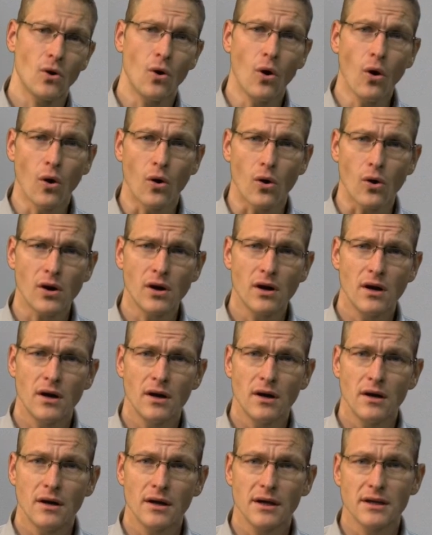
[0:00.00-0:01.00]
Or
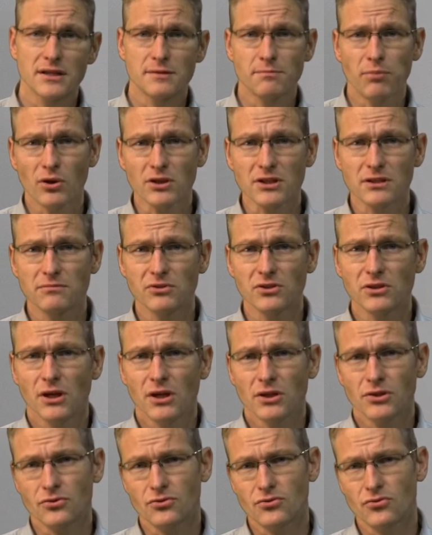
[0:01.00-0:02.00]
it is possible
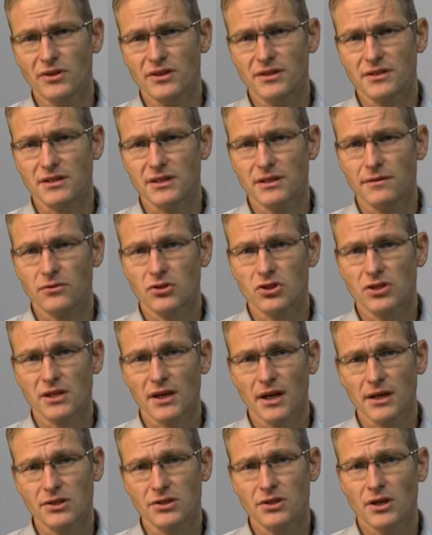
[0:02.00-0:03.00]
to treat the sewage
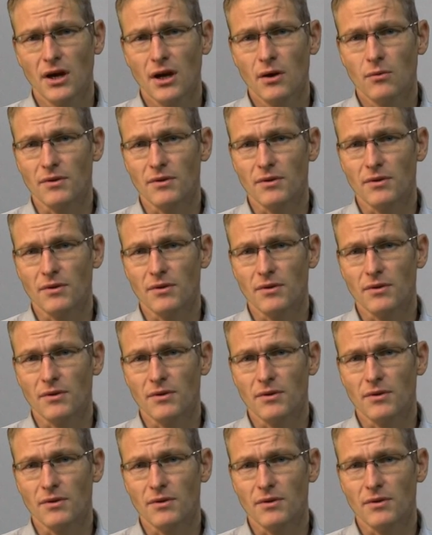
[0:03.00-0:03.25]
sludge